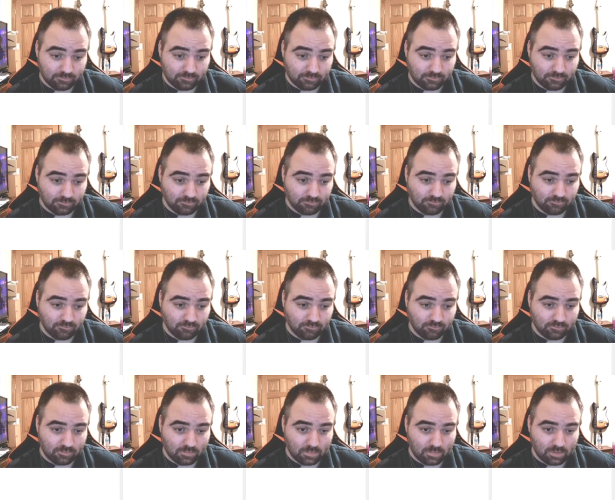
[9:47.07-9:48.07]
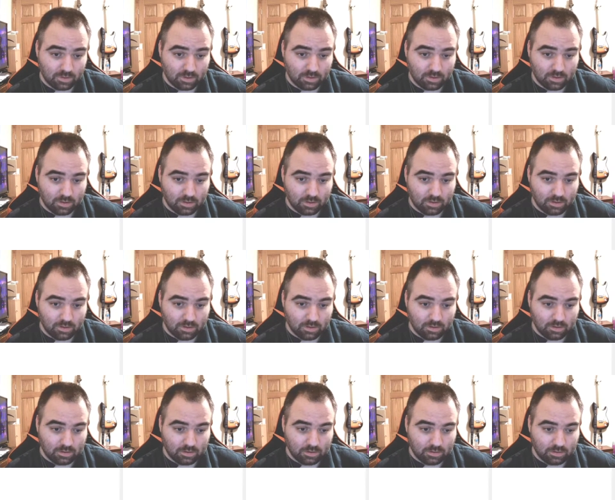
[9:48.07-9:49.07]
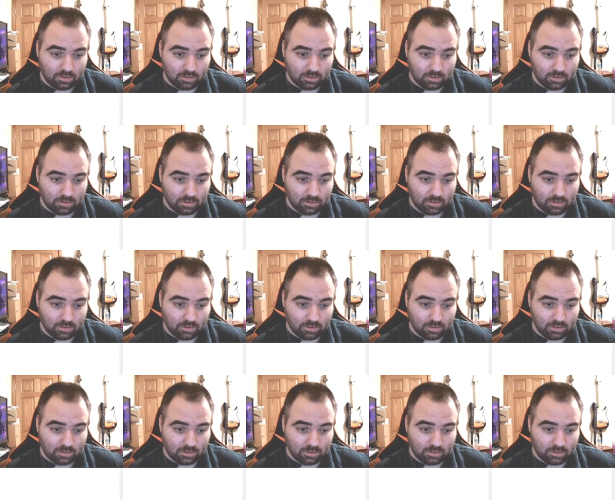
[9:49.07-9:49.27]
(silence)